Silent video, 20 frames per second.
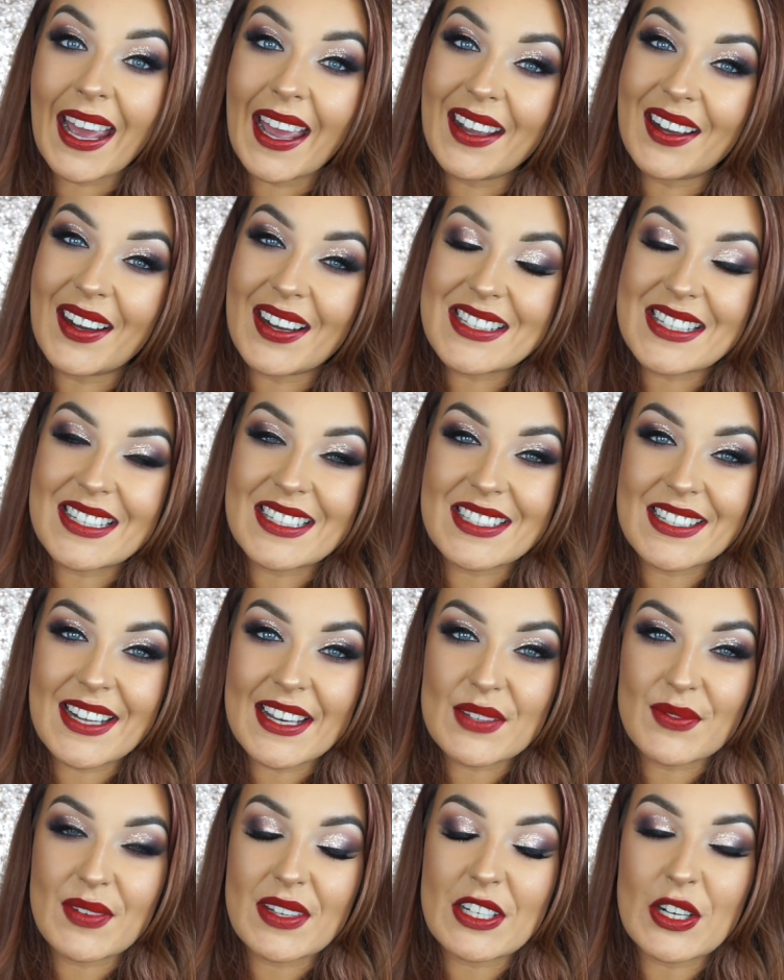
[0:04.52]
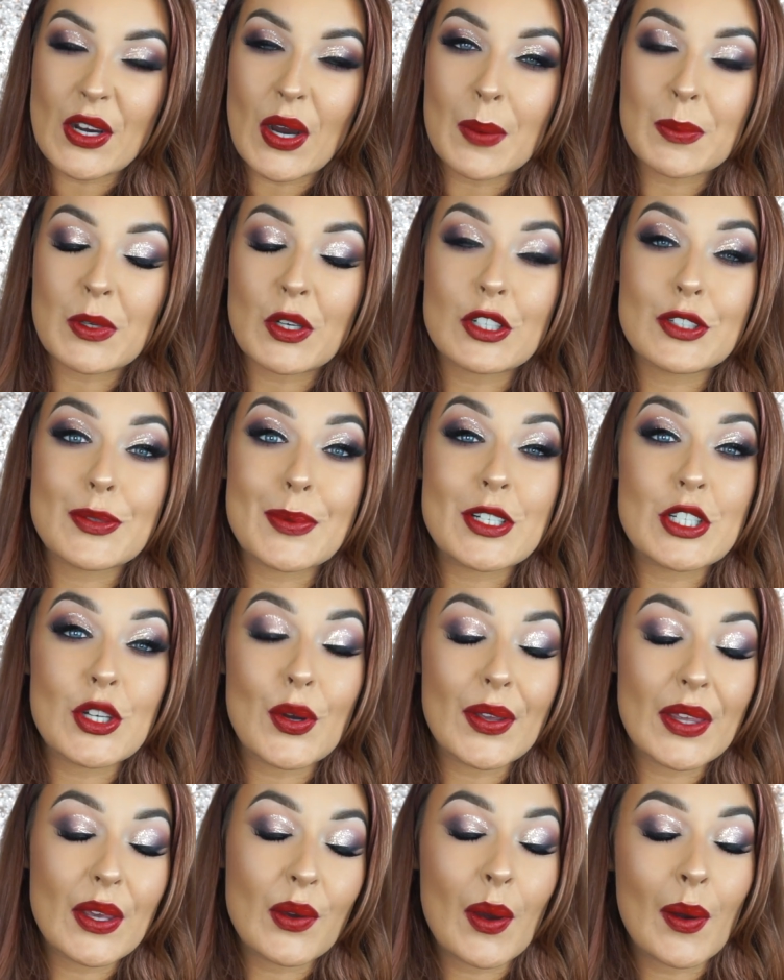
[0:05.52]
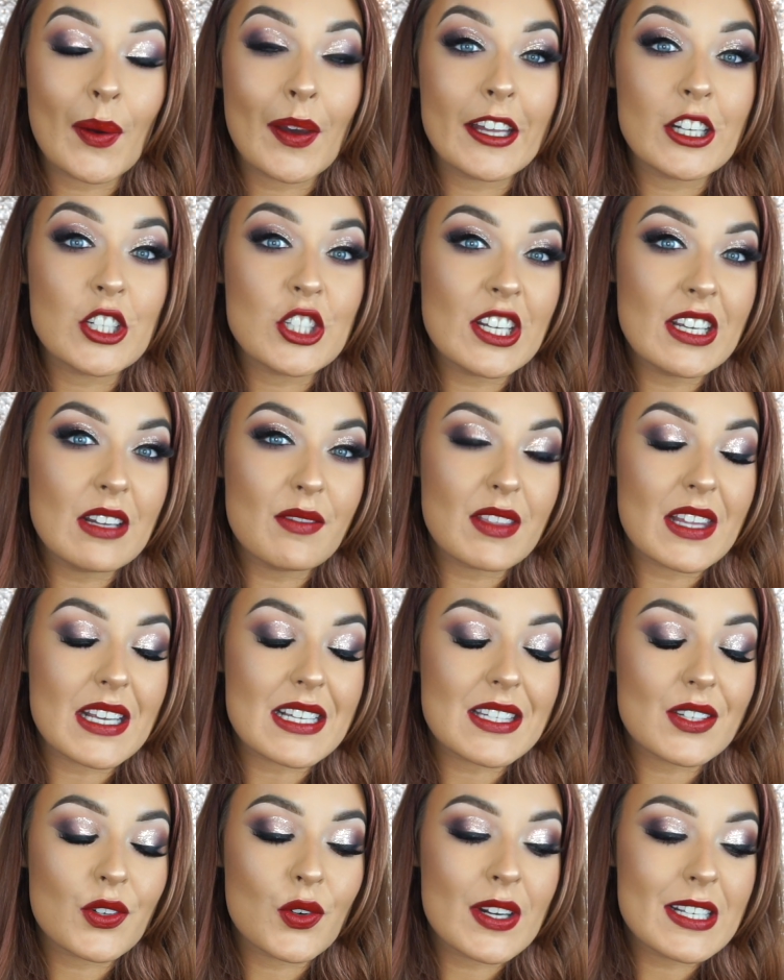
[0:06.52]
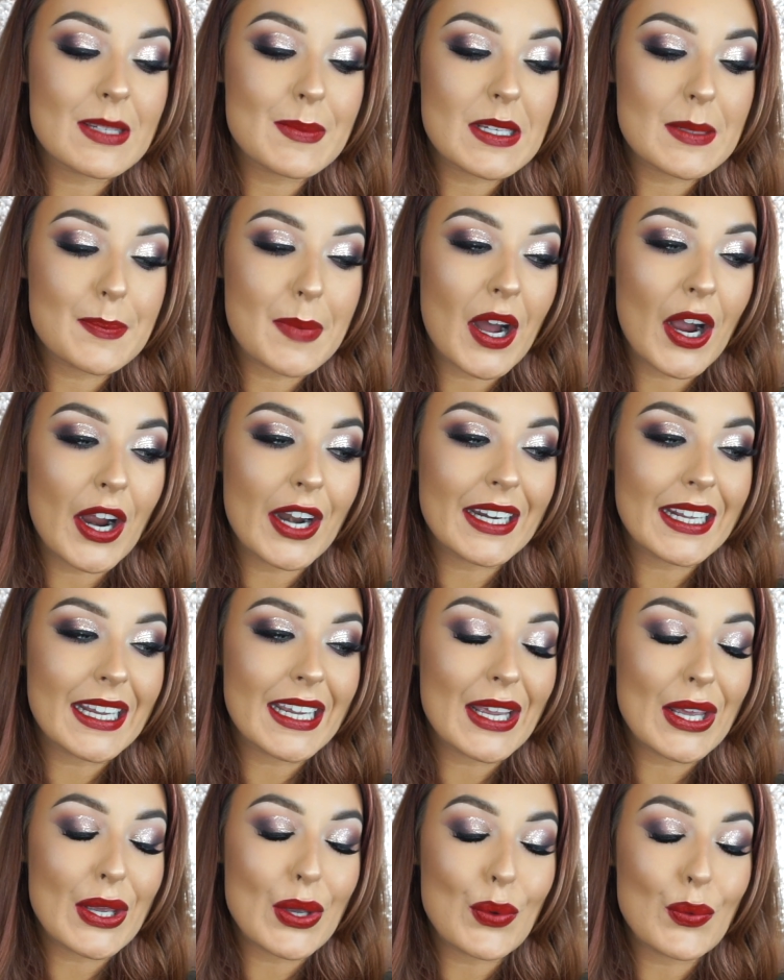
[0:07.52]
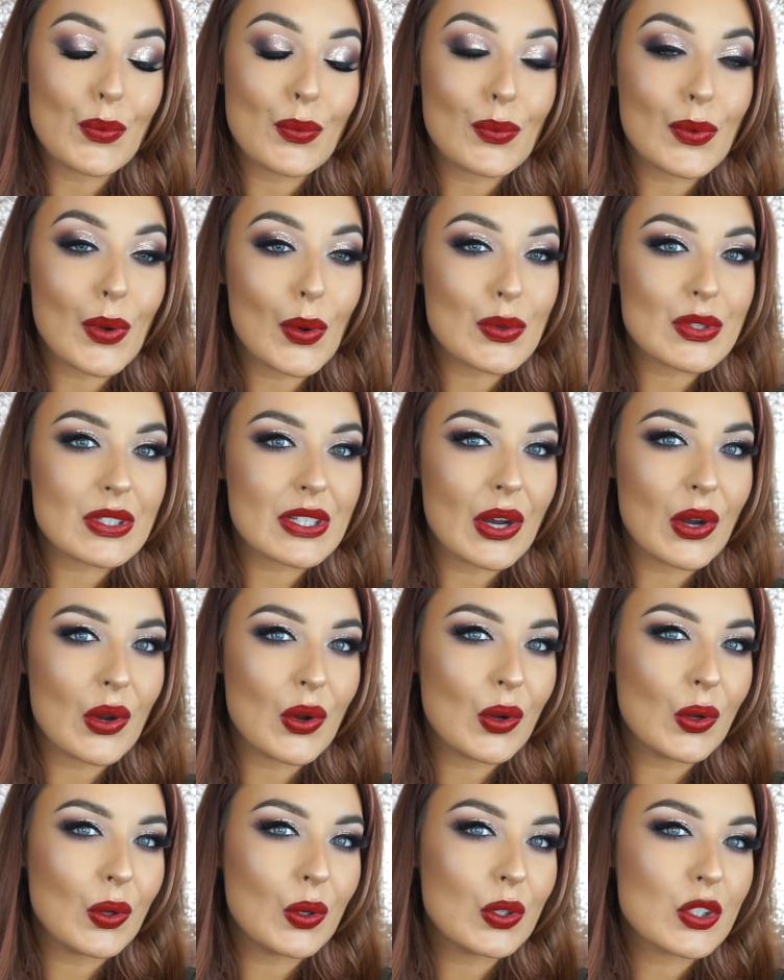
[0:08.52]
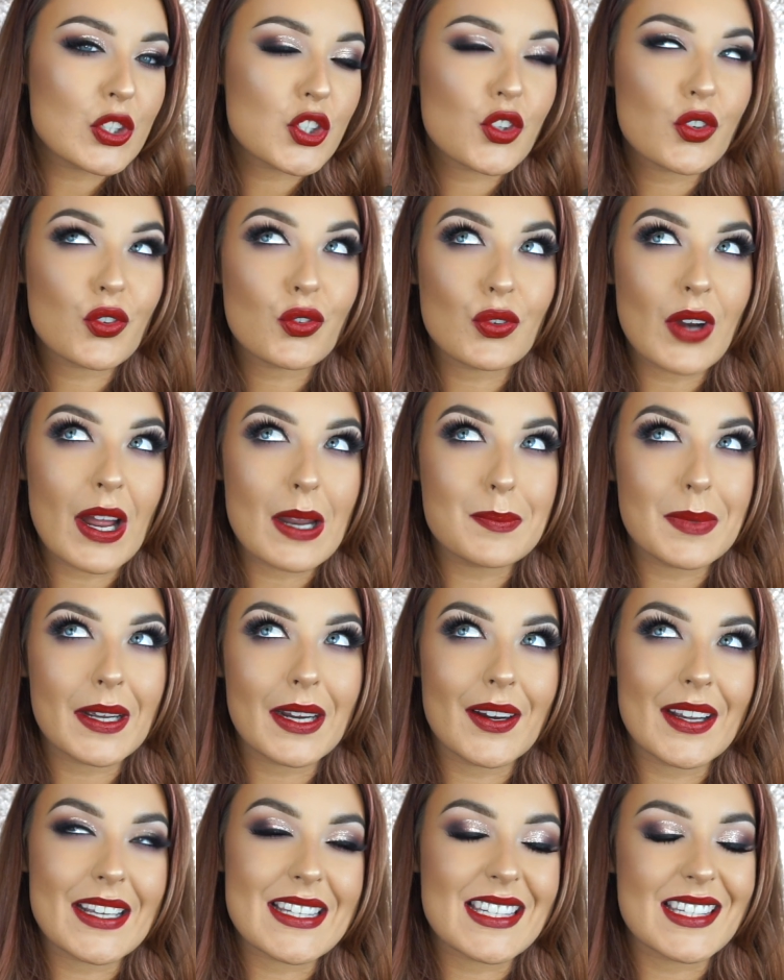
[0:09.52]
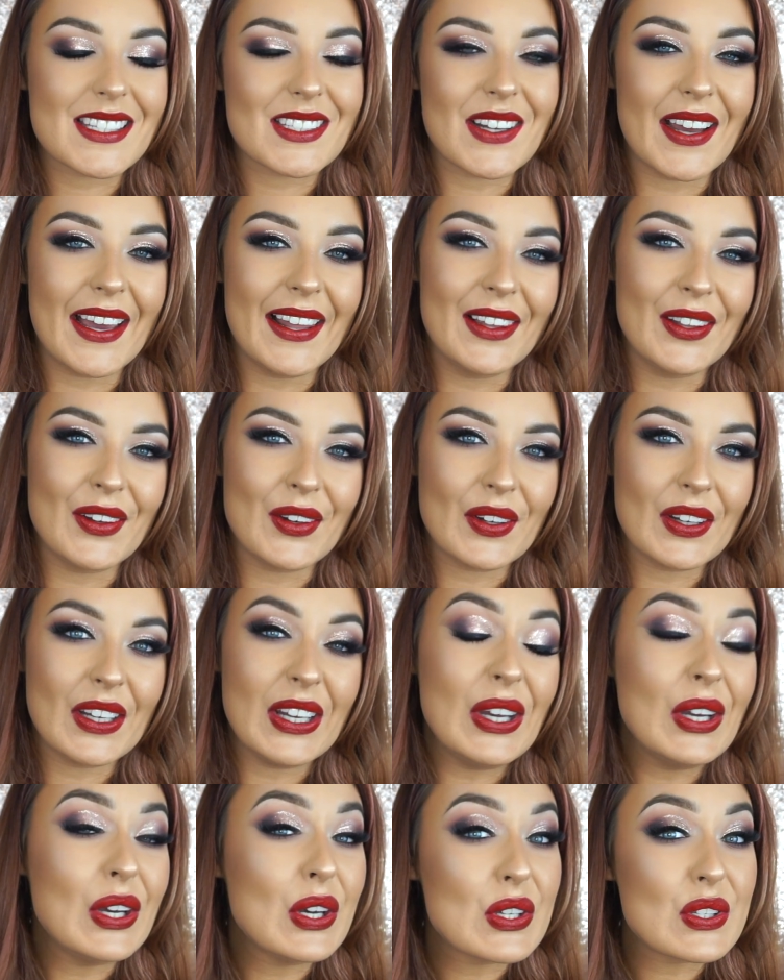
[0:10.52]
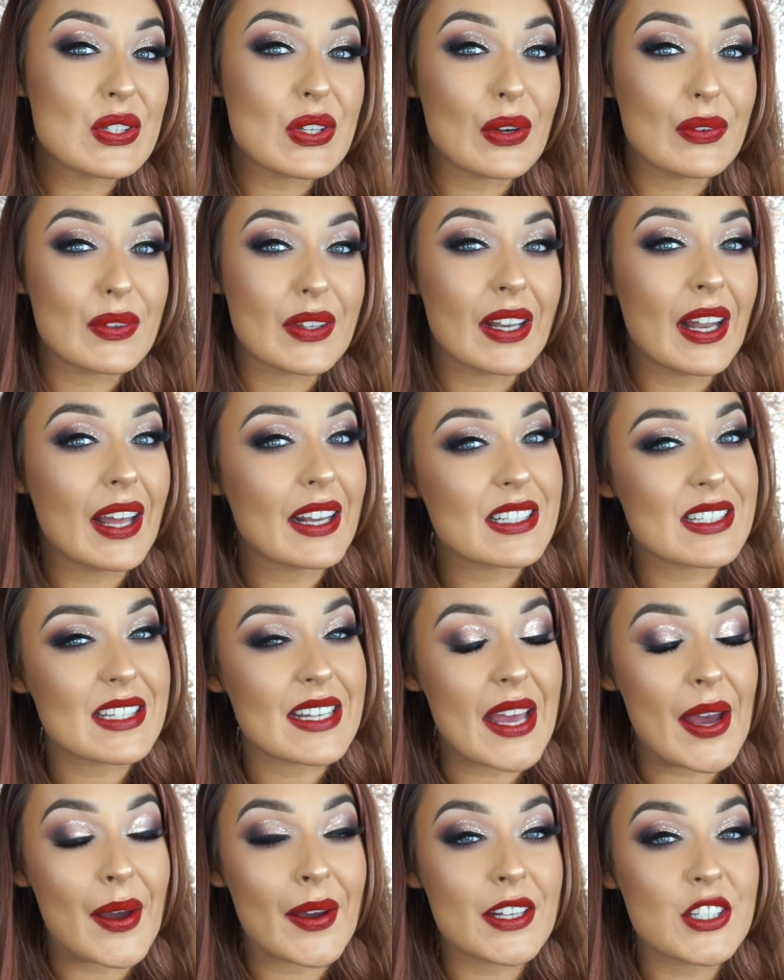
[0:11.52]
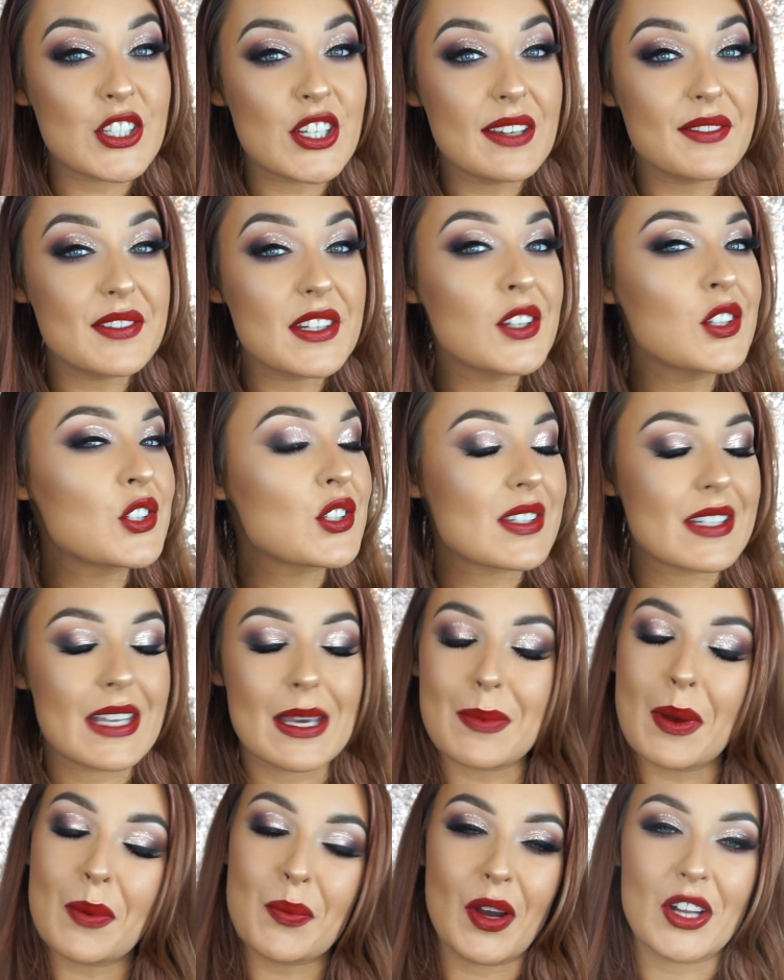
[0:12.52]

Hey guys, in today's video I'm going to be showing you how I achieved this Christmas party rose gold cranberry style look. So if you'd like to see how I achieved it, just keep on